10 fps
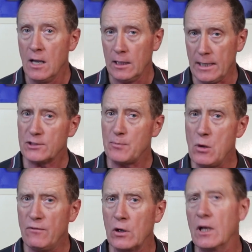Let's
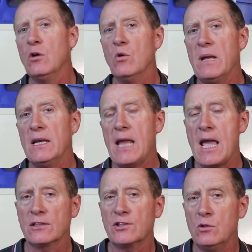move on a little bit
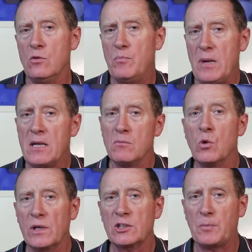now to being
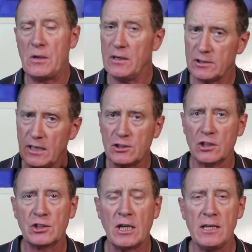more experienced. Let's
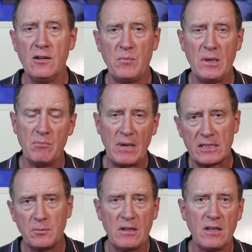just say you've been
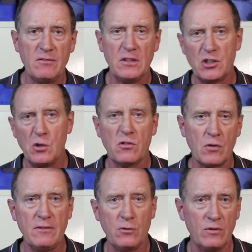blacksmithing for 2,
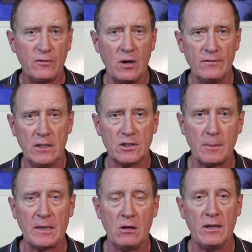3, 4, 5 years,
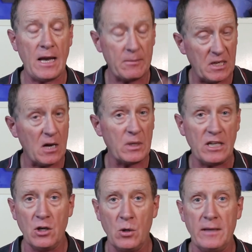something like that. You know what
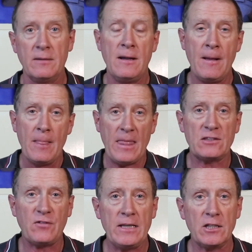you're doing, that's
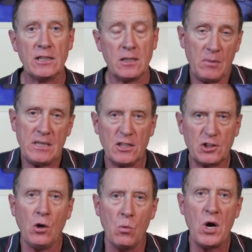fantastic, but you're
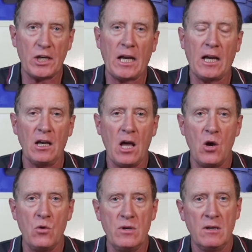still working
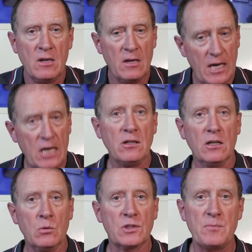alone in your
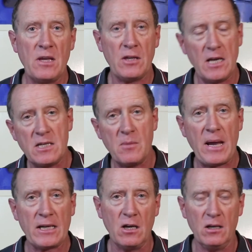little smithy, in your
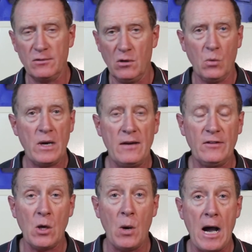back garden or wherever
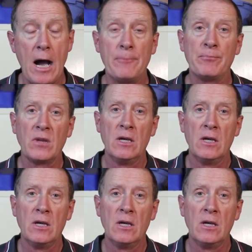you are.